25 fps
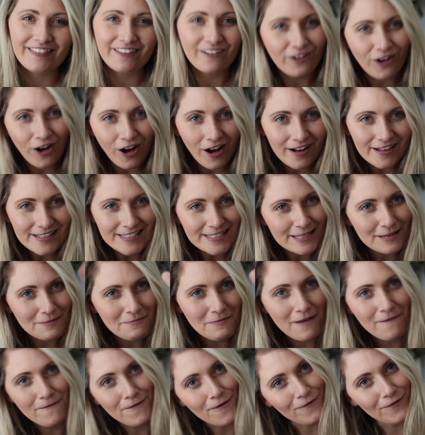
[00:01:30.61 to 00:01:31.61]
They're awesome.
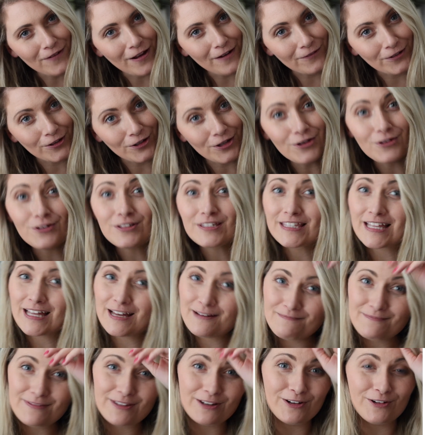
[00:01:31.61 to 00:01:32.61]
If you've never used
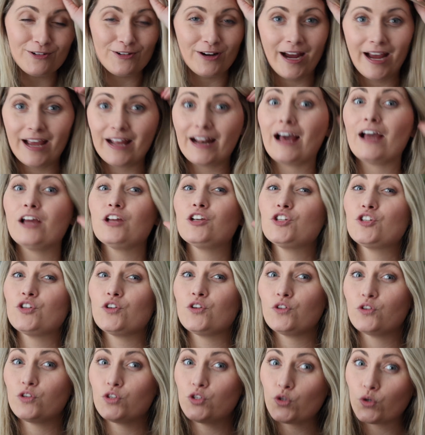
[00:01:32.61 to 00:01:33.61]
them, they're great. I
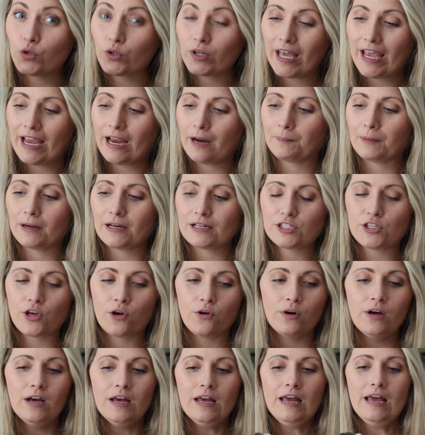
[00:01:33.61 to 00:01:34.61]
shoot dual camera.
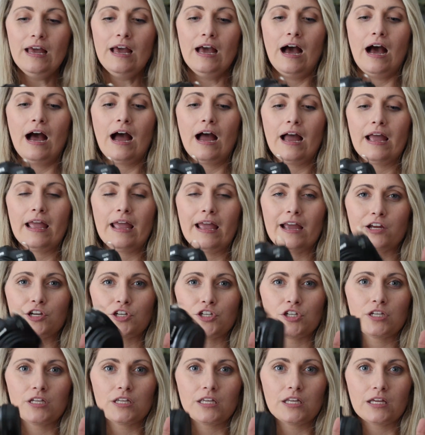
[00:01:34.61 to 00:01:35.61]
So I
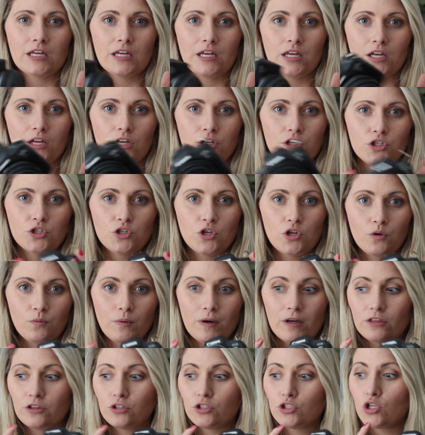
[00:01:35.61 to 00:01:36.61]
actually shoot
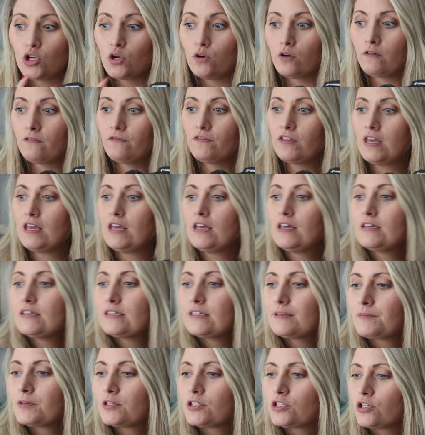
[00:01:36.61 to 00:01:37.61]
with two of
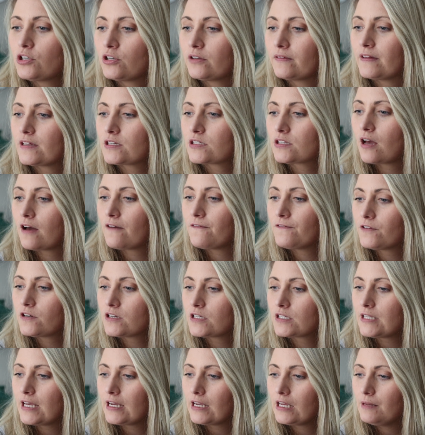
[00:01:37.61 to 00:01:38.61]
these. I'm gonna turn this off for a
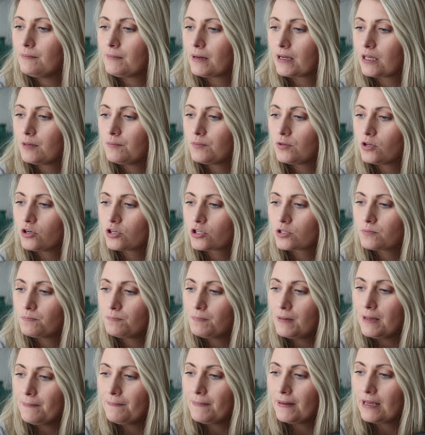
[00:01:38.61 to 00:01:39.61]
second. My computer's
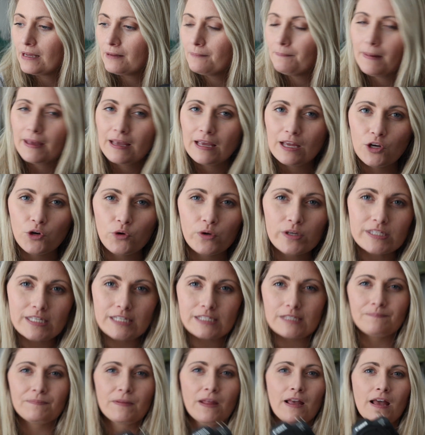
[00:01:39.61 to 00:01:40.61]
beeping, making noises.